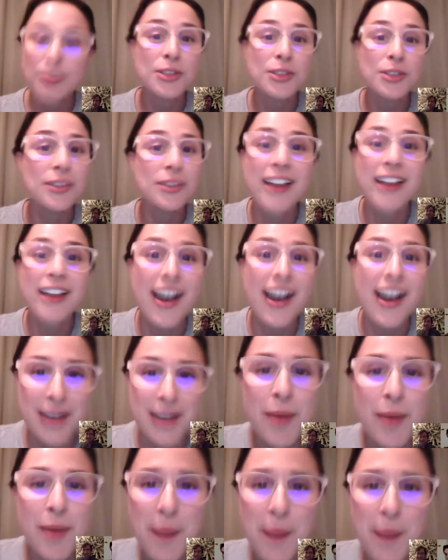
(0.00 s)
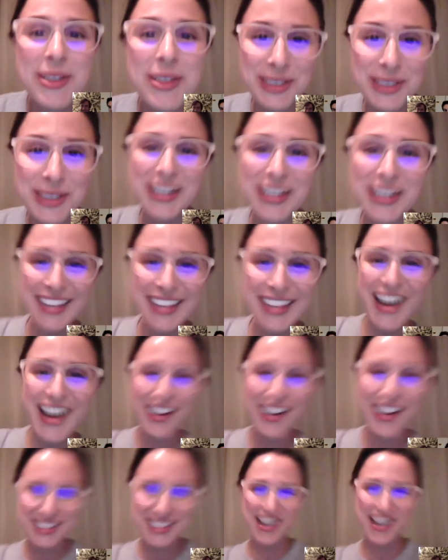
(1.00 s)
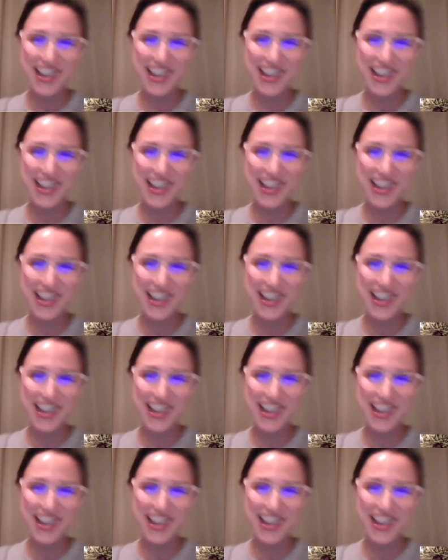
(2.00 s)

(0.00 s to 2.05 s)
Absolutely not. I'm hoping to learn at the ARCS